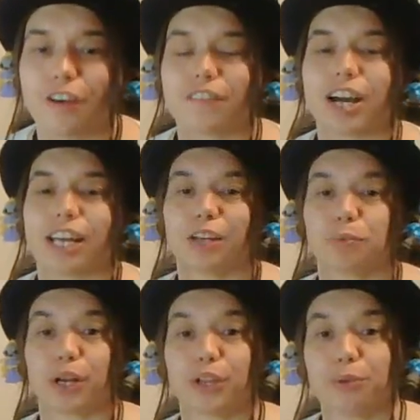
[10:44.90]
finding
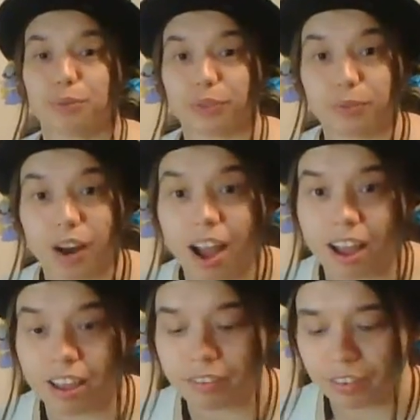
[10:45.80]
where you
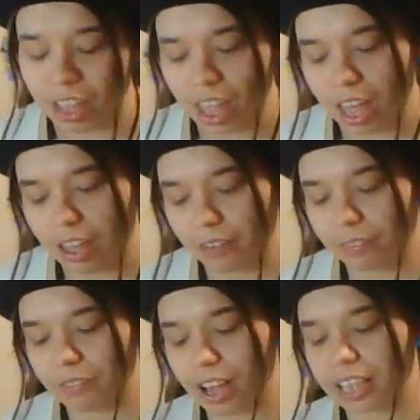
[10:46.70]
thrive, and
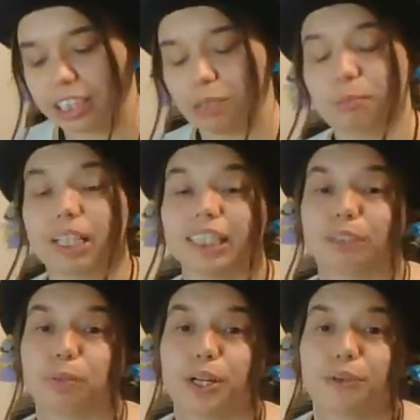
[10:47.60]
finding a place
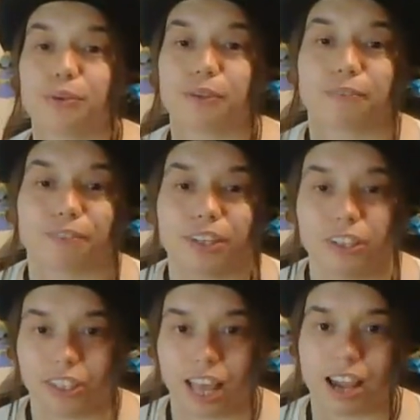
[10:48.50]
where you can fill
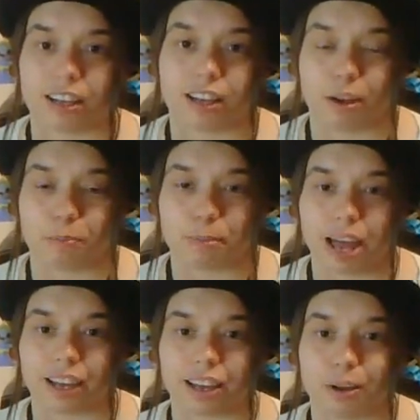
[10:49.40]
that cup
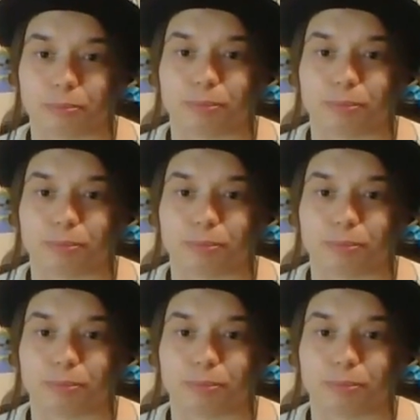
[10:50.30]
back up.